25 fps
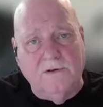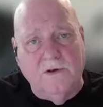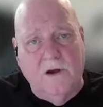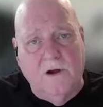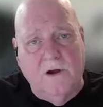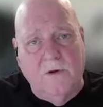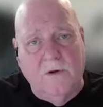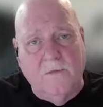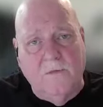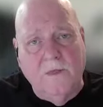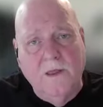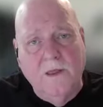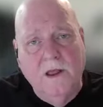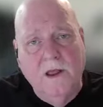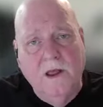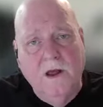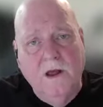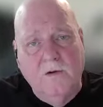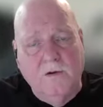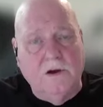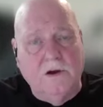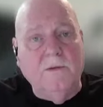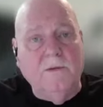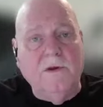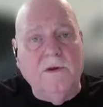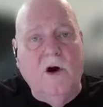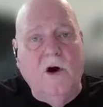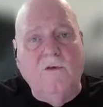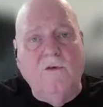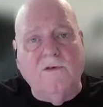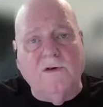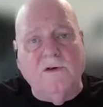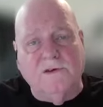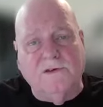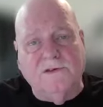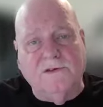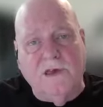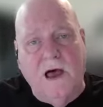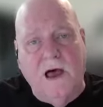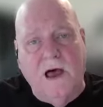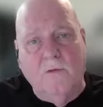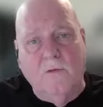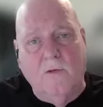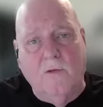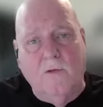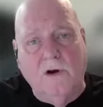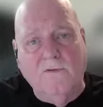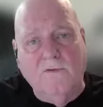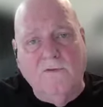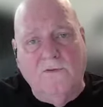So we're going to be over in
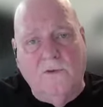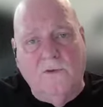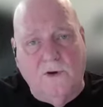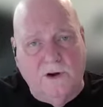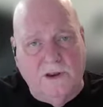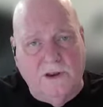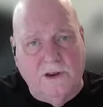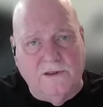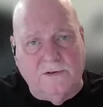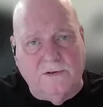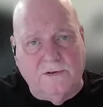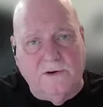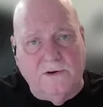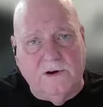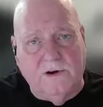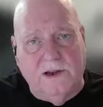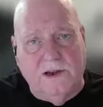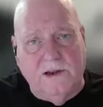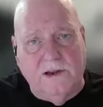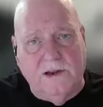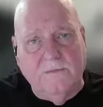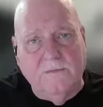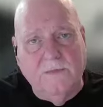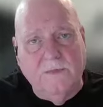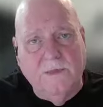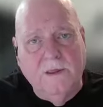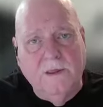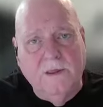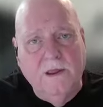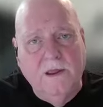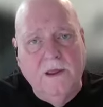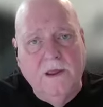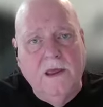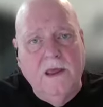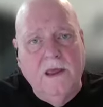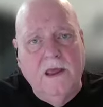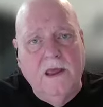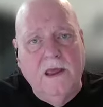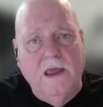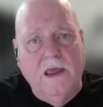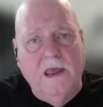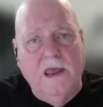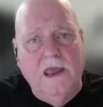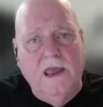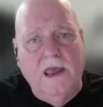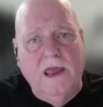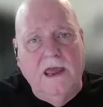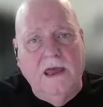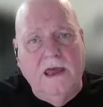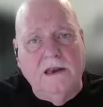Psalm 143,
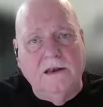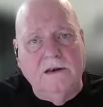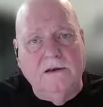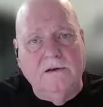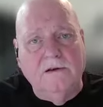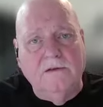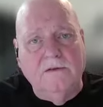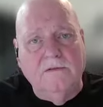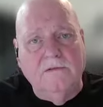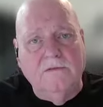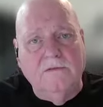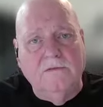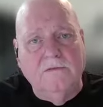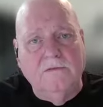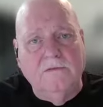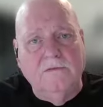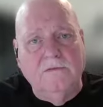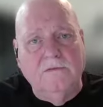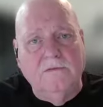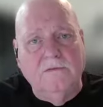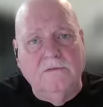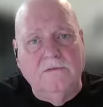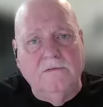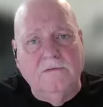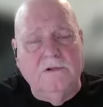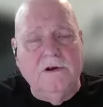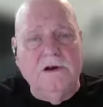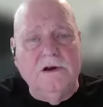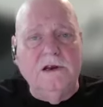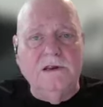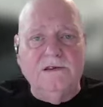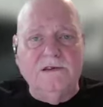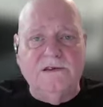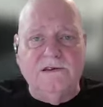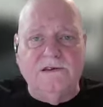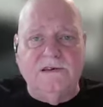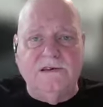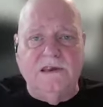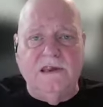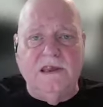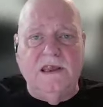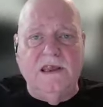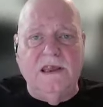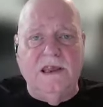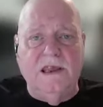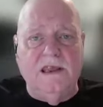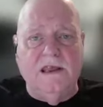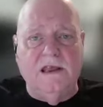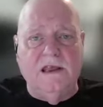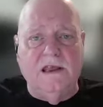and we're going to
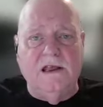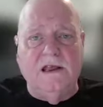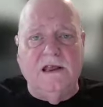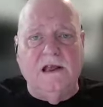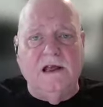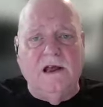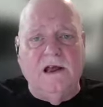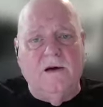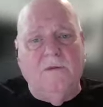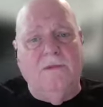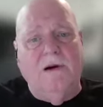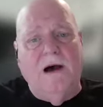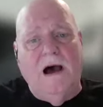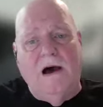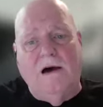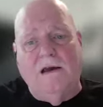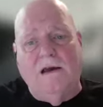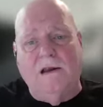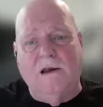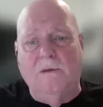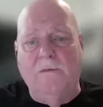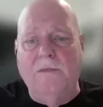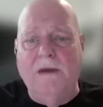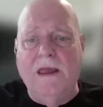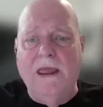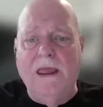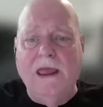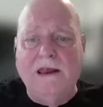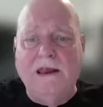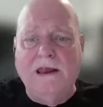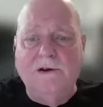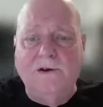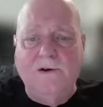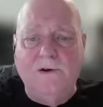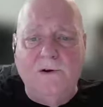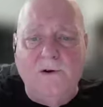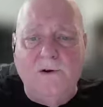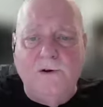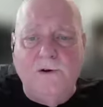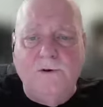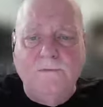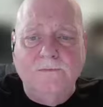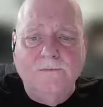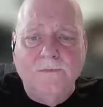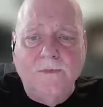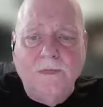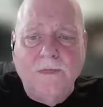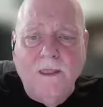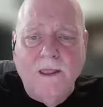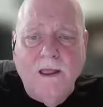see about a man
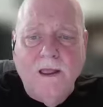who,